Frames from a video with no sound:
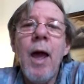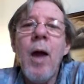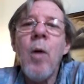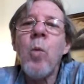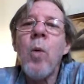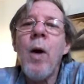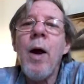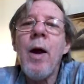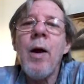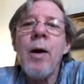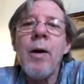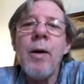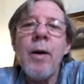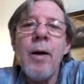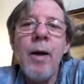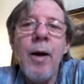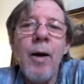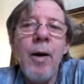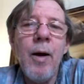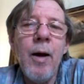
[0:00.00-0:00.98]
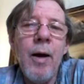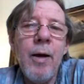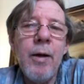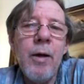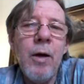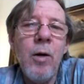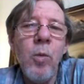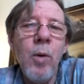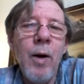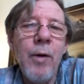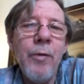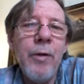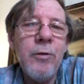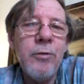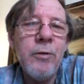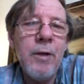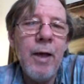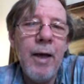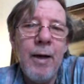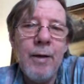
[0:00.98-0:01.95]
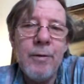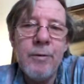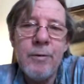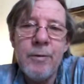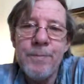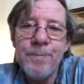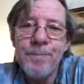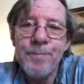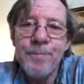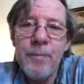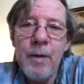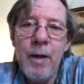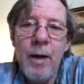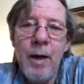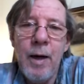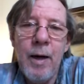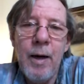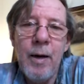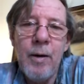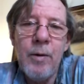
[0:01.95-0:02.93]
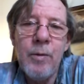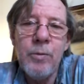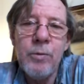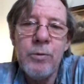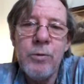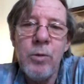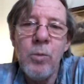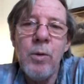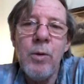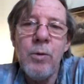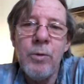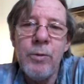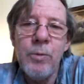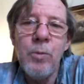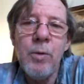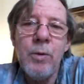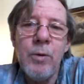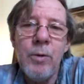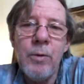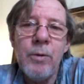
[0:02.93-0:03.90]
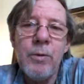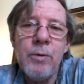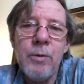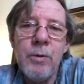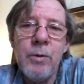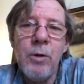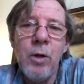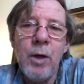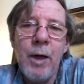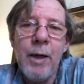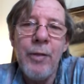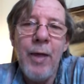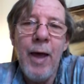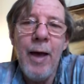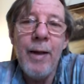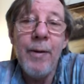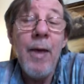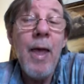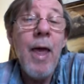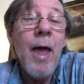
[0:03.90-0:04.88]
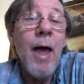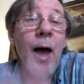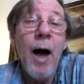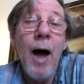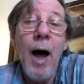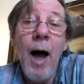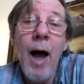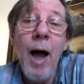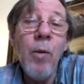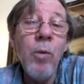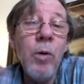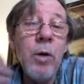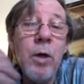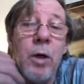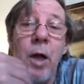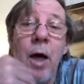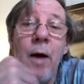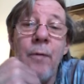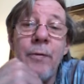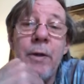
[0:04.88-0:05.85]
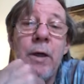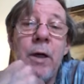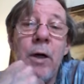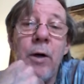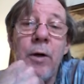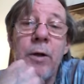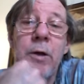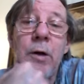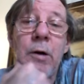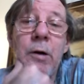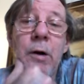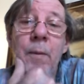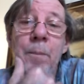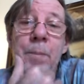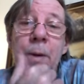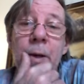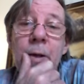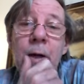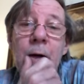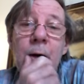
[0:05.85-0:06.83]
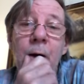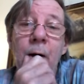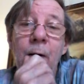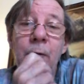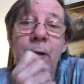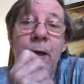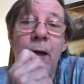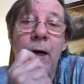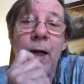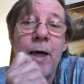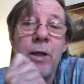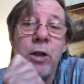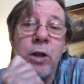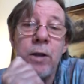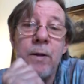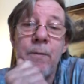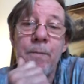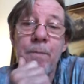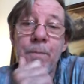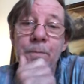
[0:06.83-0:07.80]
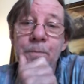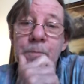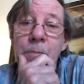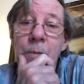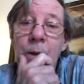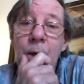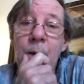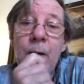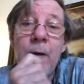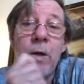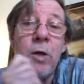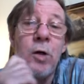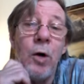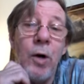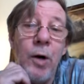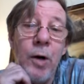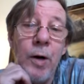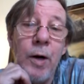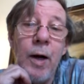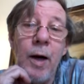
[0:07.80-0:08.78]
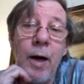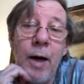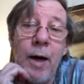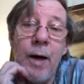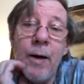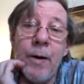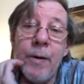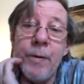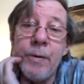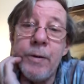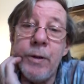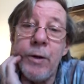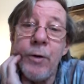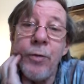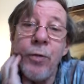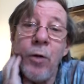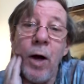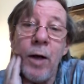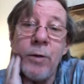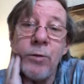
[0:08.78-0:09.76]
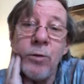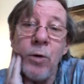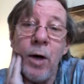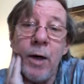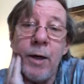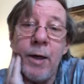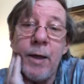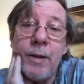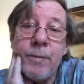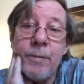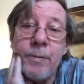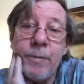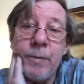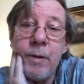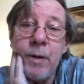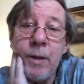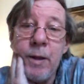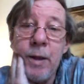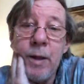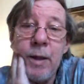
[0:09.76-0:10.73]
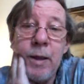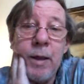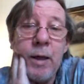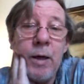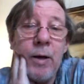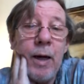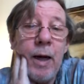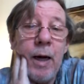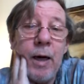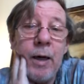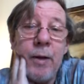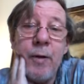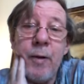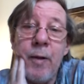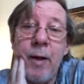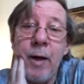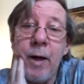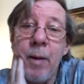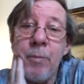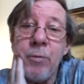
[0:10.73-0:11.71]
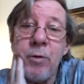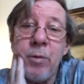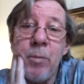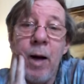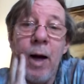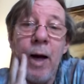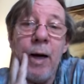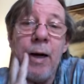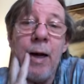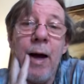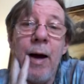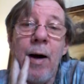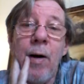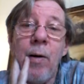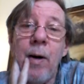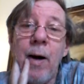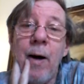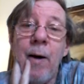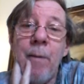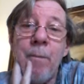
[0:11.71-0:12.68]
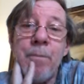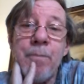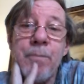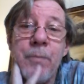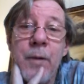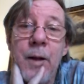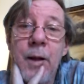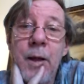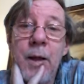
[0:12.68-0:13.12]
and where you know where this stands. so we'll we'll look at that. I would love to hear your opinion on the election, your uh, your thoughts on it. You know, anything that comes to mind, how um,